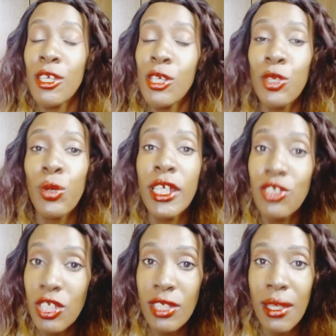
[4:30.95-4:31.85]
You know, it
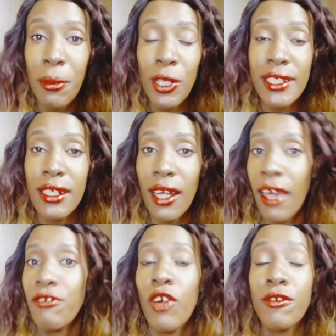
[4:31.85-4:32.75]
reaches a point in
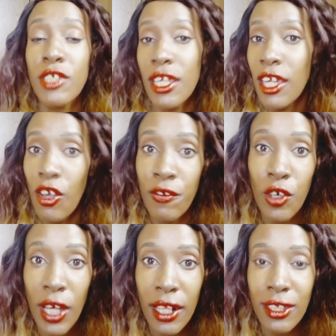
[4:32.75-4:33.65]
life you have to take care of
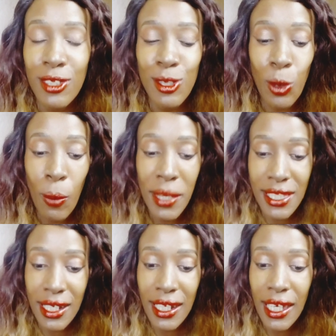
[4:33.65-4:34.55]
your health. So
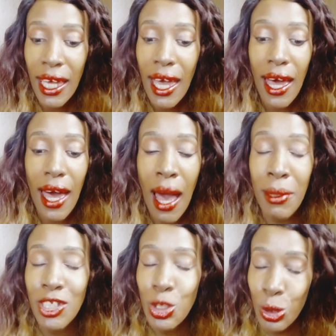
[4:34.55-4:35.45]
basically, I'm
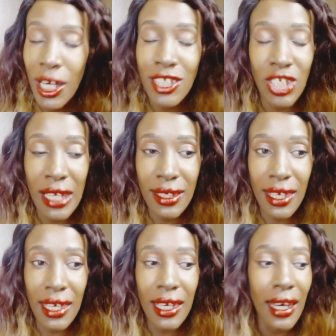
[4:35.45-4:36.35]
a sugar
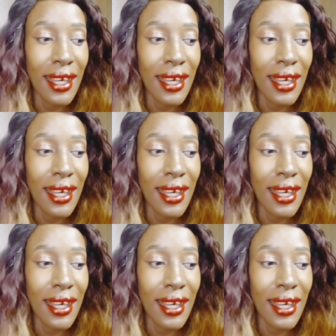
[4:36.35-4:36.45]
junkie.